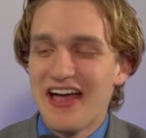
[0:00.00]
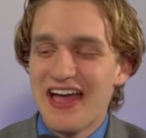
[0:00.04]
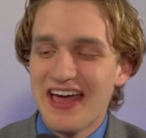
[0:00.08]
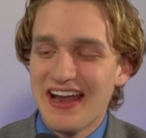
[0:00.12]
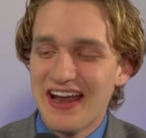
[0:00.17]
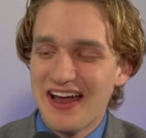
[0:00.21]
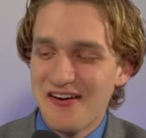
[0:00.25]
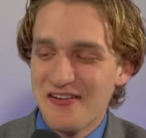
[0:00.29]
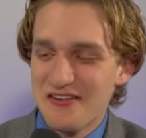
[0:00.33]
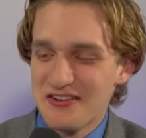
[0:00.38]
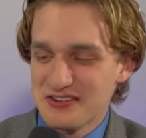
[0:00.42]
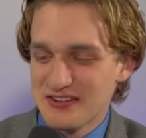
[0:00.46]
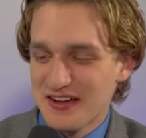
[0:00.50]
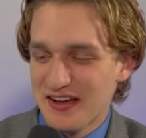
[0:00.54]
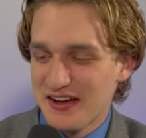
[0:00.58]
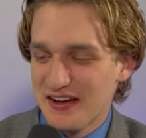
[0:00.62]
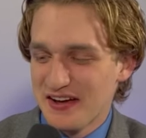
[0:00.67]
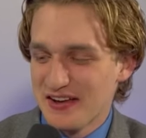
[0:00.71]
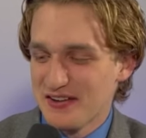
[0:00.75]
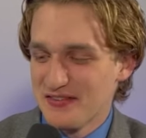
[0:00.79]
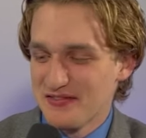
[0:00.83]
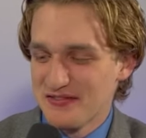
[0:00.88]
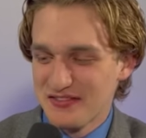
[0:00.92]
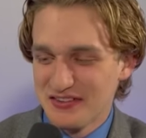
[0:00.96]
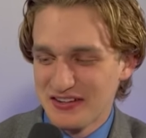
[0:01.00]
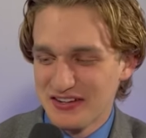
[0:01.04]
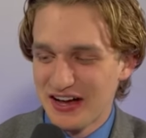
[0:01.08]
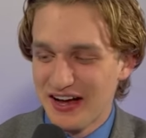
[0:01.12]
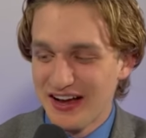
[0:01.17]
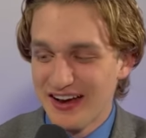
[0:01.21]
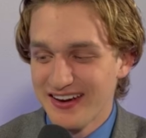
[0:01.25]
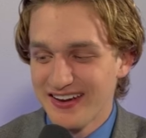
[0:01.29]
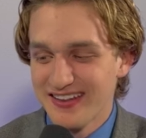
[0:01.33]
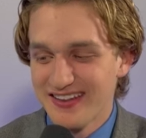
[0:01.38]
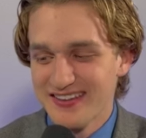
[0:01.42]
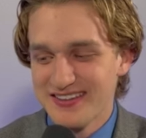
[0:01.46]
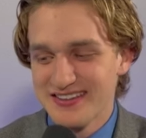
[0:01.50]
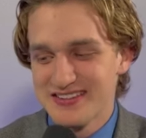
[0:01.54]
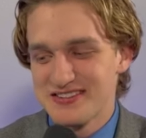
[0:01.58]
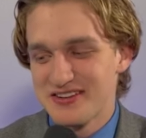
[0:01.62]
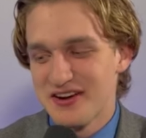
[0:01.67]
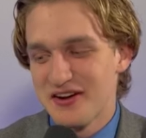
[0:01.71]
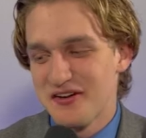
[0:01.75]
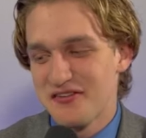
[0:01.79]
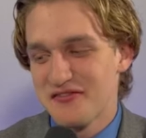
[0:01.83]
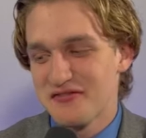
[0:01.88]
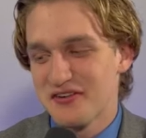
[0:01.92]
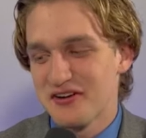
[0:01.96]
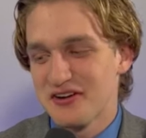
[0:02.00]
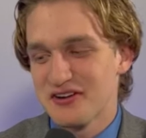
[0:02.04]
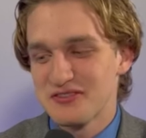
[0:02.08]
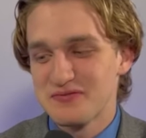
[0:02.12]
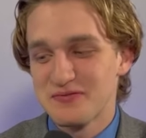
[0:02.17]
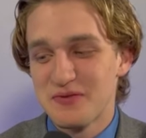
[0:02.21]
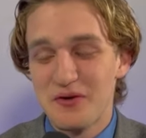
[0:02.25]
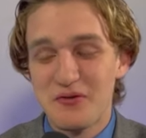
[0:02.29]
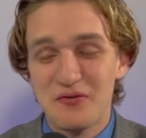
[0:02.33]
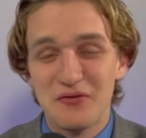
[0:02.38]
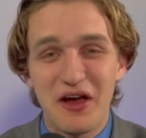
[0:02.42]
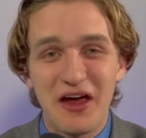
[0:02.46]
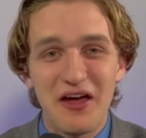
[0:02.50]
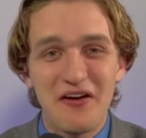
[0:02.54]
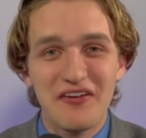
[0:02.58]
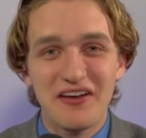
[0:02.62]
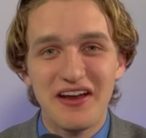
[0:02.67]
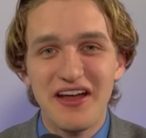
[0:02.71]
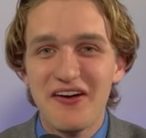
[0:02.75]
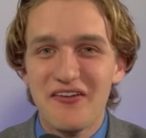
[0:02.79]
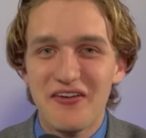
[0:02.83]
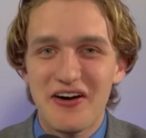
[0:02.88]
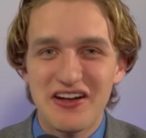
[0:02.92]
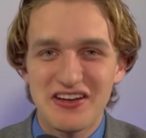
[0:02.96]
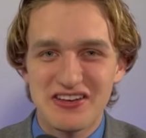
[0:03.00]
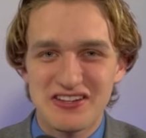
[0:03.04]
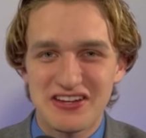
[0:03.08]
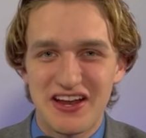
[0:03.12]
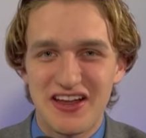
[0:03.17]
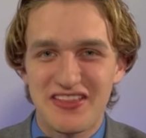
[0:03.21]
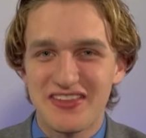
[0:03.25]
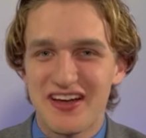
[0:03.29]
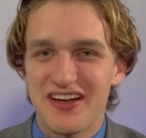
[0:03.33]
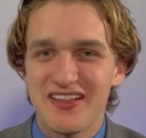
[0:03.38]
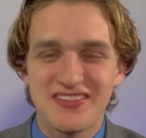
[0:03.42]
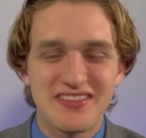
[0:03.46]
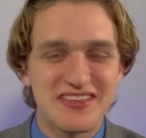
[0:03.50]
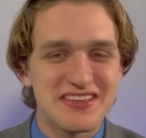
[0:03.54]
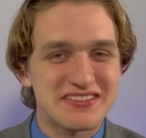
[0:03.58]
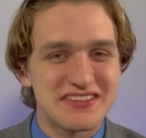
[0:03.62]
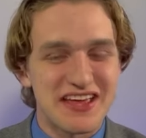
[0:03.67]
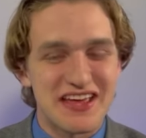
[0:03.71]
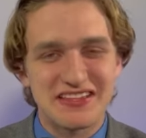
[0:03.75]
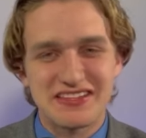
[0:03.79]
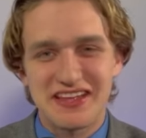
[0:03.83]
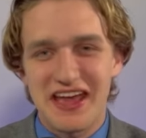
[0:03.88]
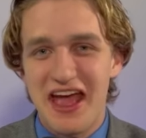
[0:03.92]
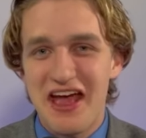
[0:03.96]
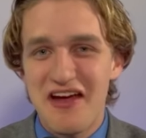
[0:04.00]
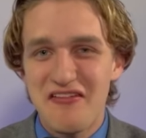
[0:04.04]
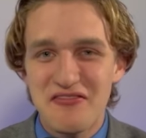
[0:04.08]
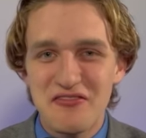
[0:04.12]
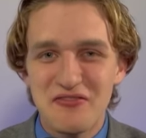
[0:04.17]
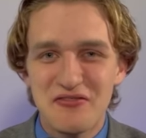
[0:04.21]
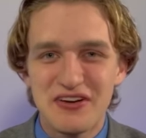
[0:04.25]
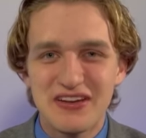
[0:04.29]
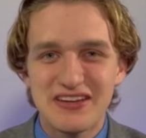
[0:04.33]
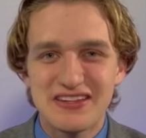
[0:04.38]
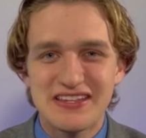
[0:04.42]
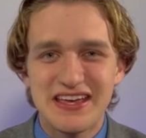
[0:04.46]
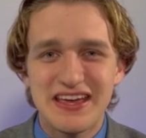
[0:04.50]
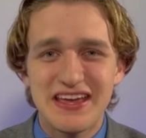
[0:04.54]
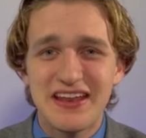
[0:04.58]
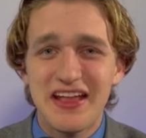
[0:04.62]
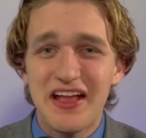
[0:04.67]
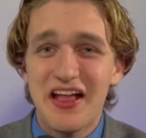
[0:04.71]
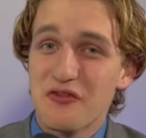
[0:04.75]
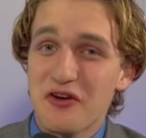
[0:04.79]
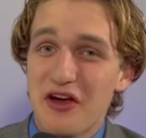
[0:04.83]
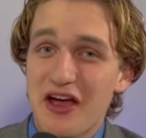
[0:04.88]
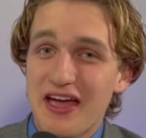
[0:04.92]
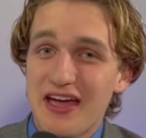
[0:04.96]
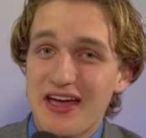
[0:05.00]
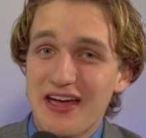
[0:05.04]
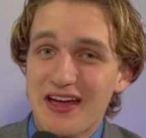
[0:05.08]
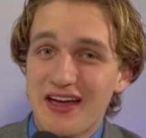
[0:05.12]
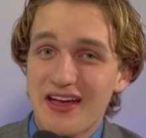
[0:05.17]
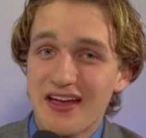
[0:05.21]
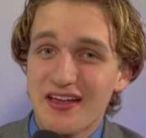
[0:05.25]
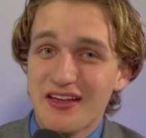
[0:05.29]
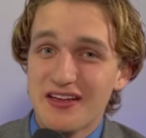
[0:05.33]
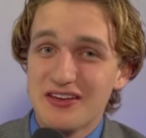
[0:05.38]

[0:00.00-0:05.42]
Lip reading: and I wish I could have gotten to this joke first, but right when I watched it, I thought this, as everyone did, for a